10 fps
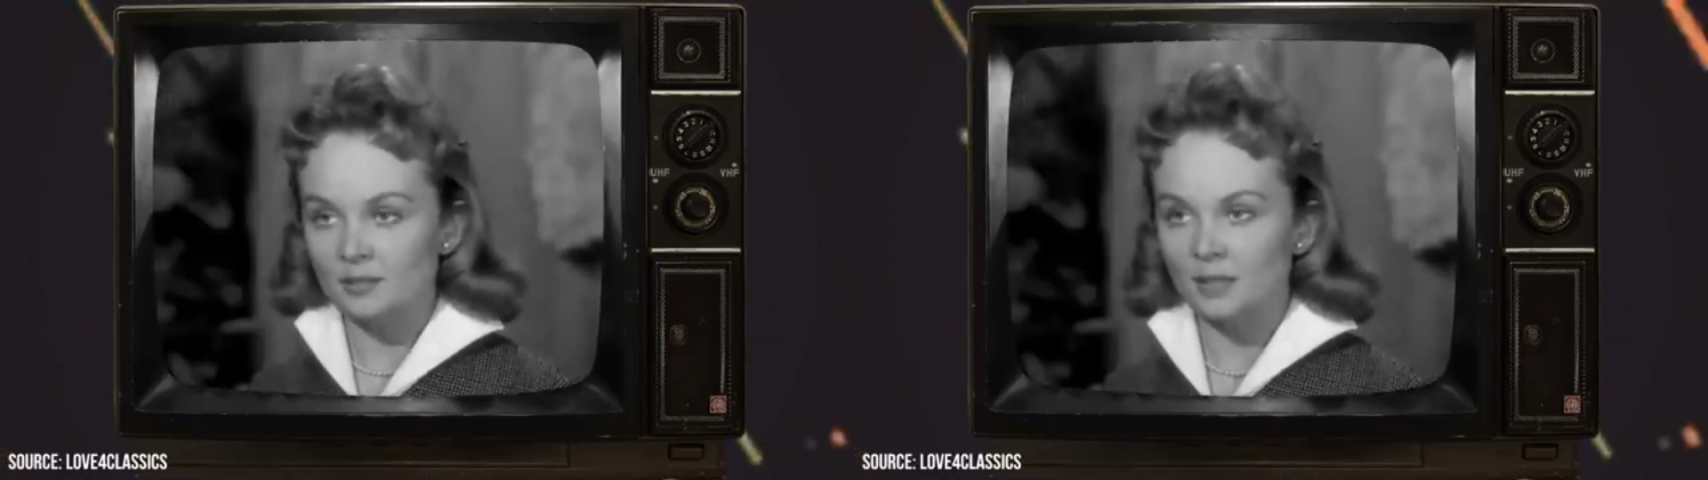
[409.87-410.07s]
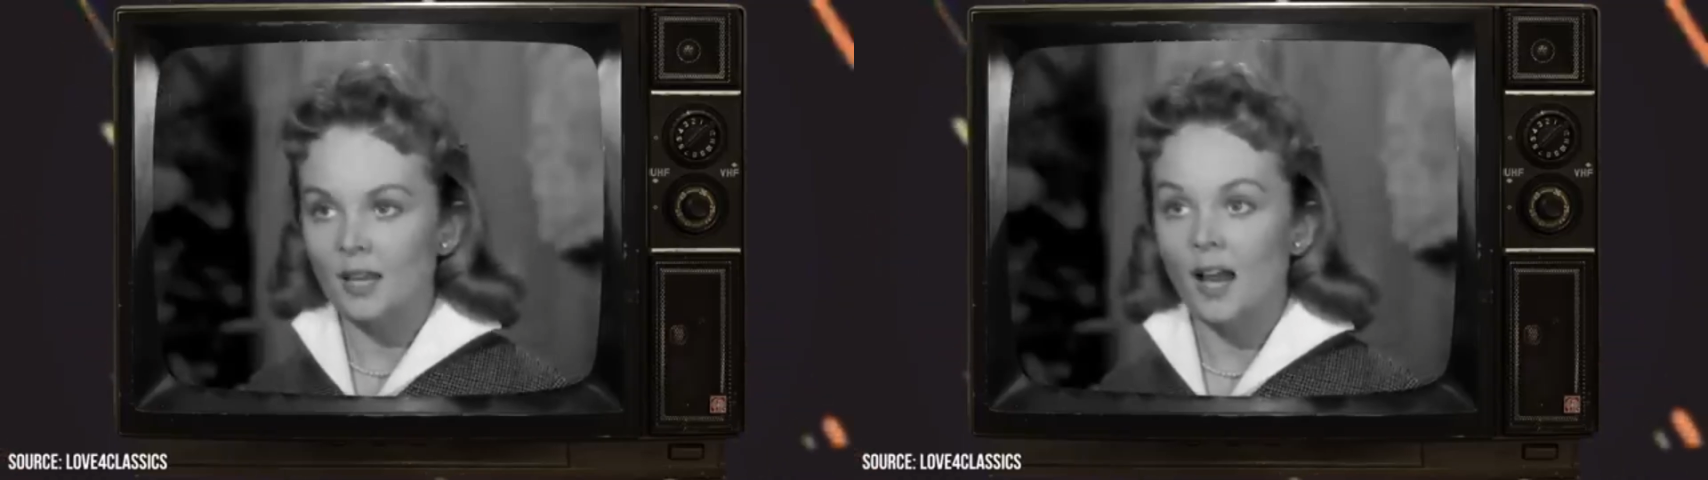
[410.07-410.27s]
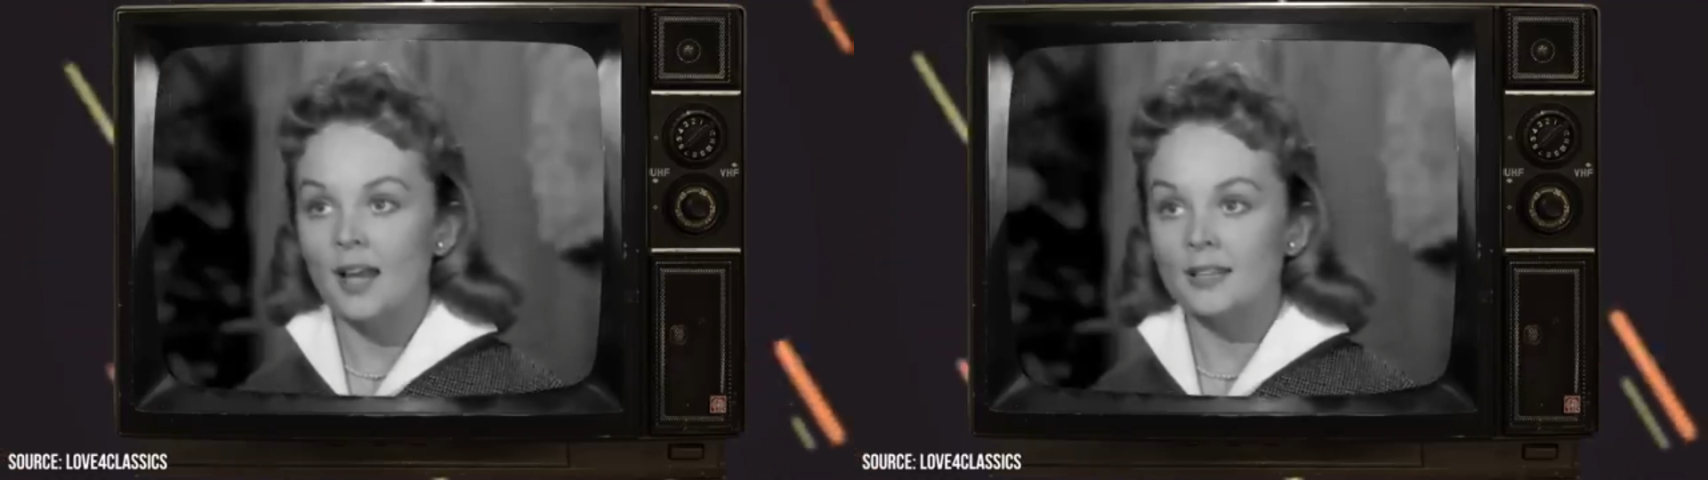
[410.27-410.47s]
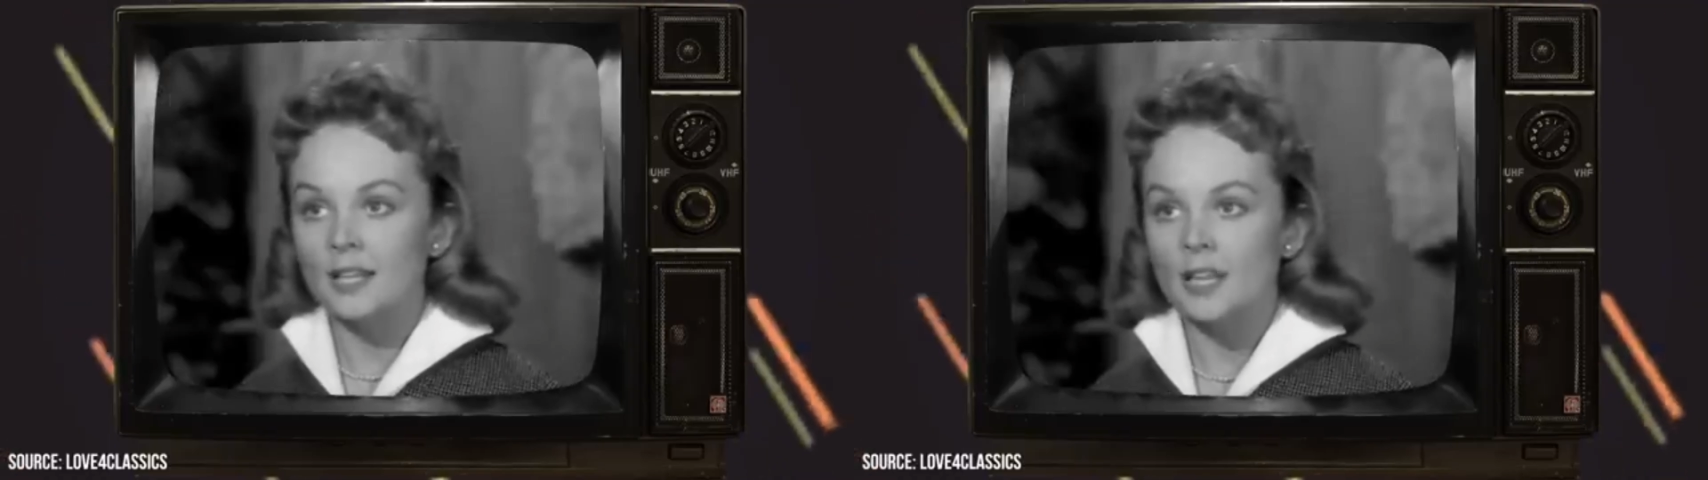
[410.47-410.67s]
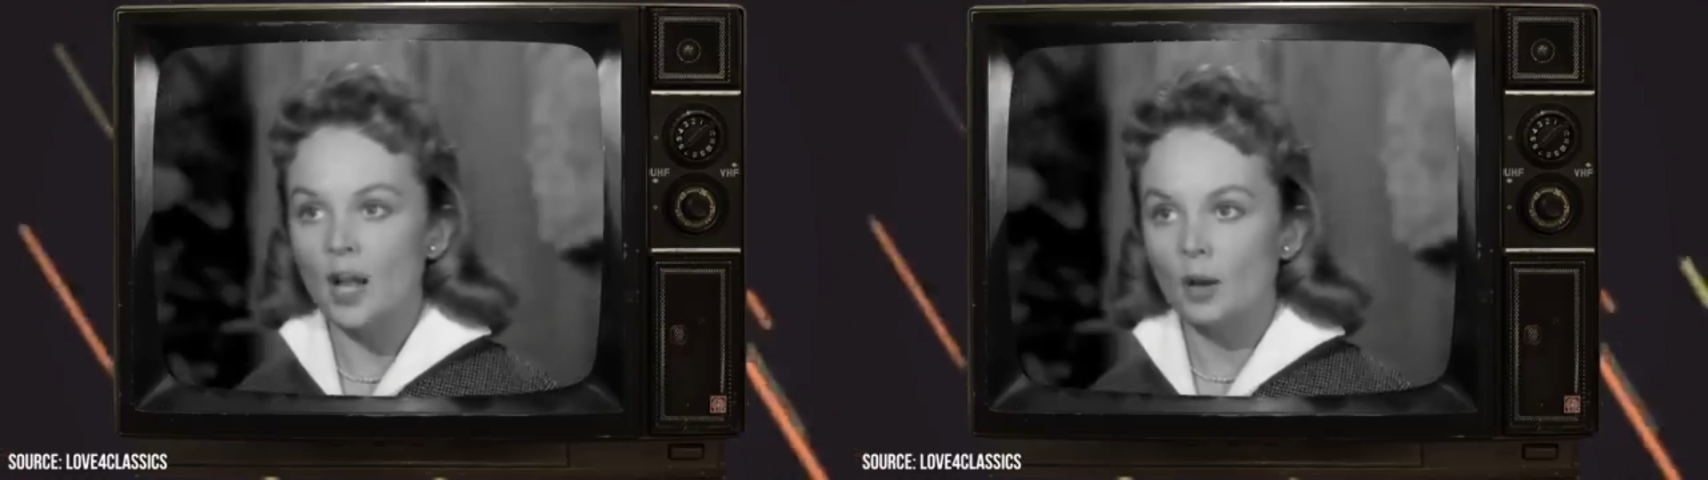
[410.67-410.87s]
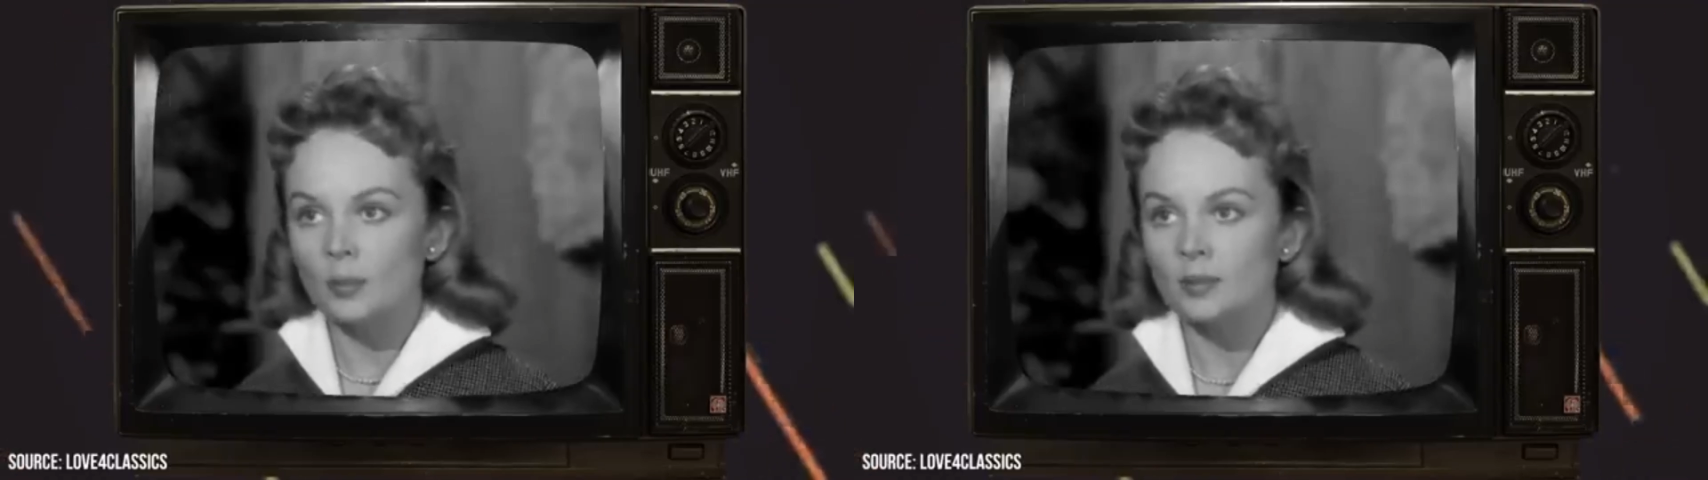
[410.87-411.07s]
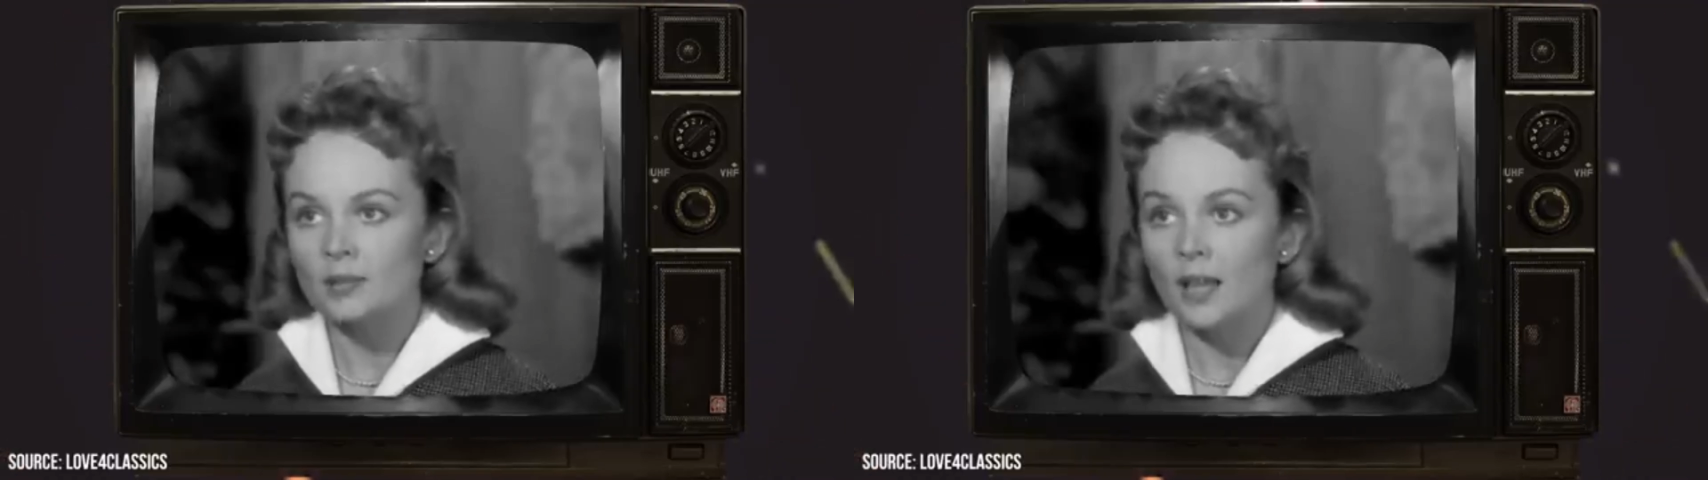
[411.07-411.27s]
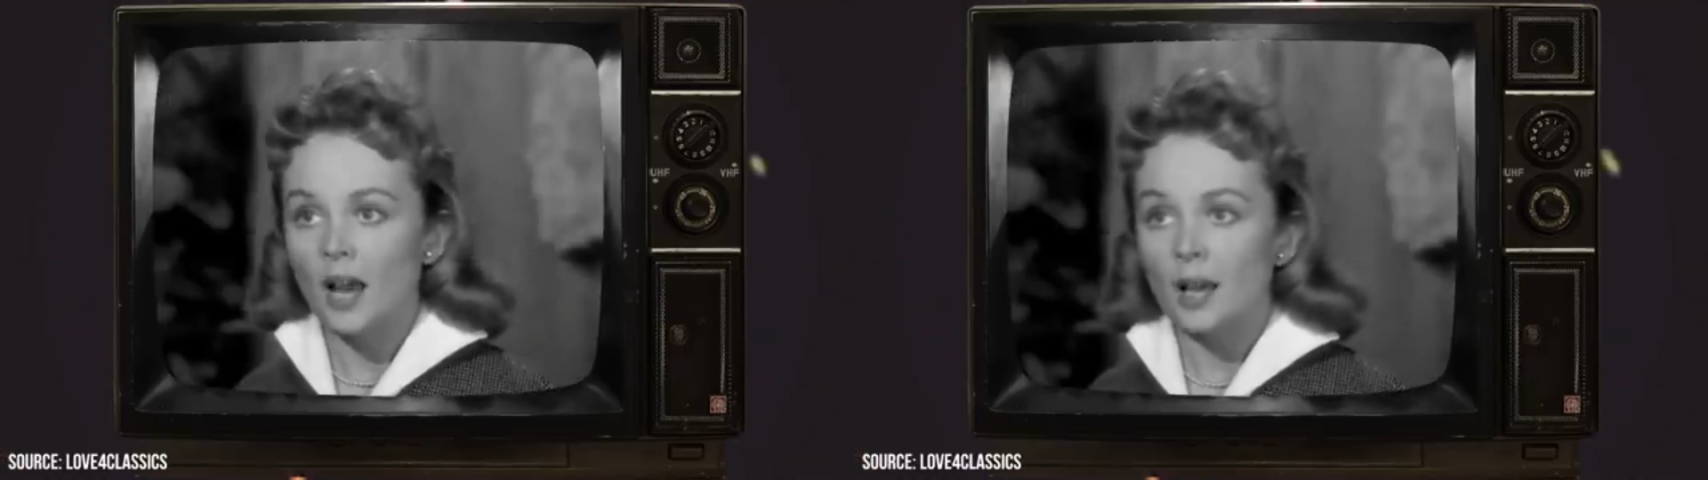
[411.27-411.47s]
them.
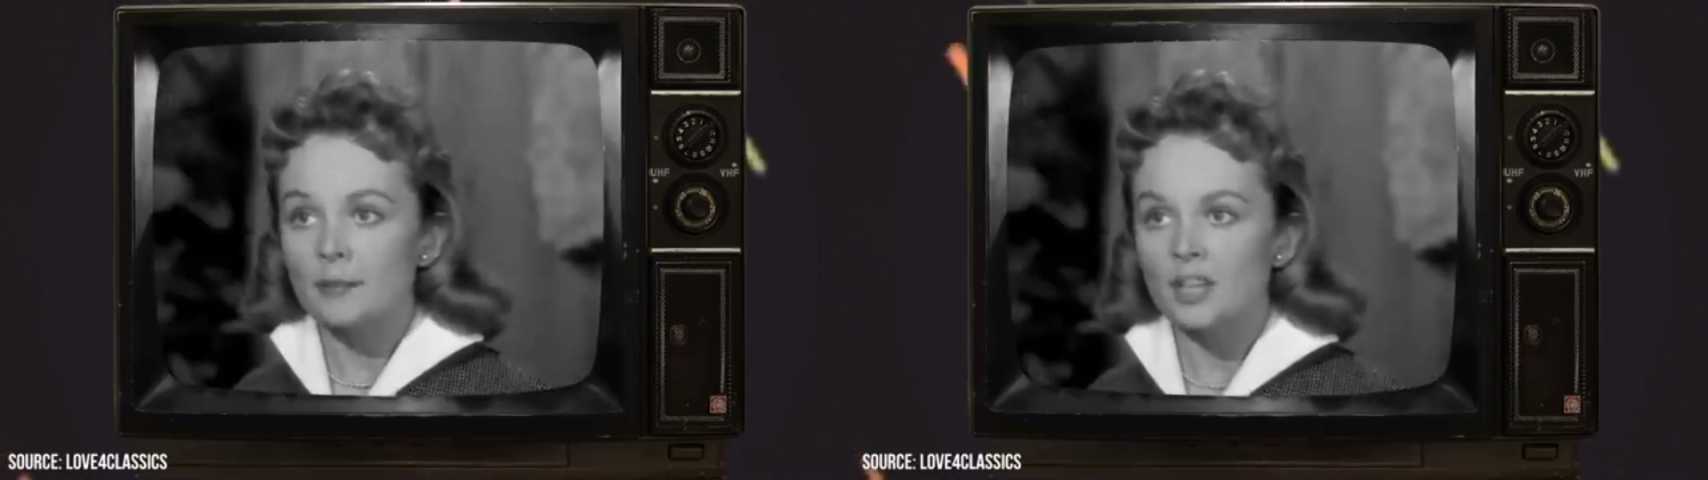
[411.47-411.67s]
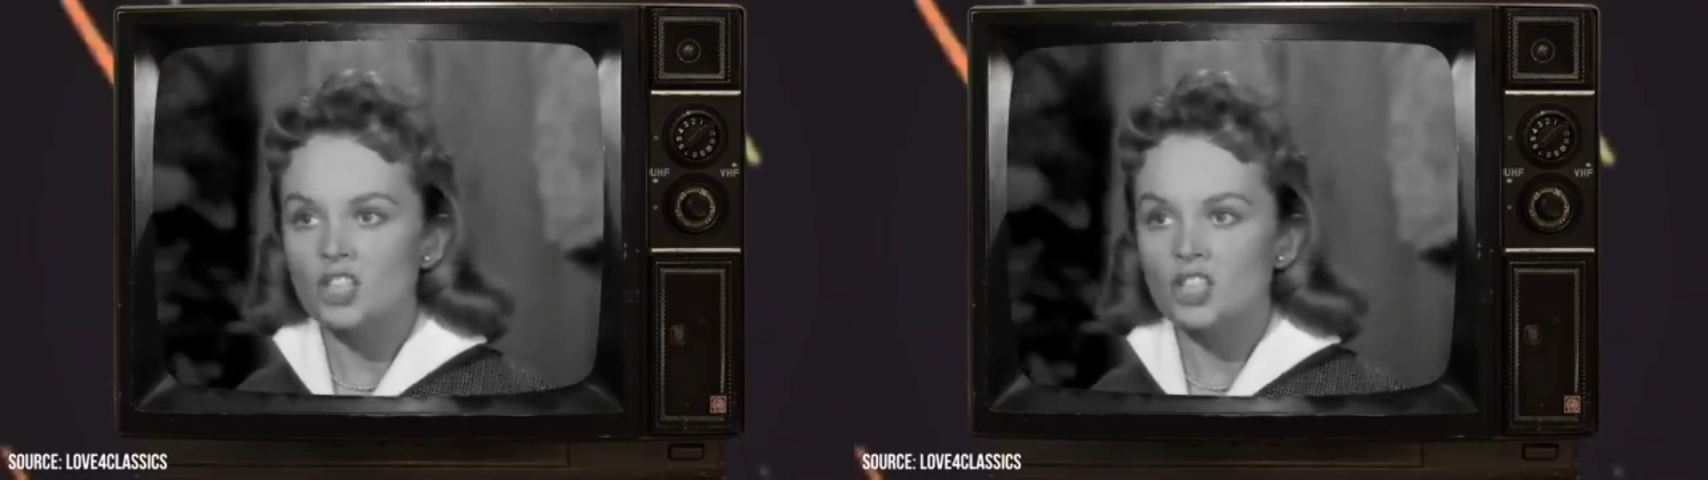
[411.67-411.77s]
Hale was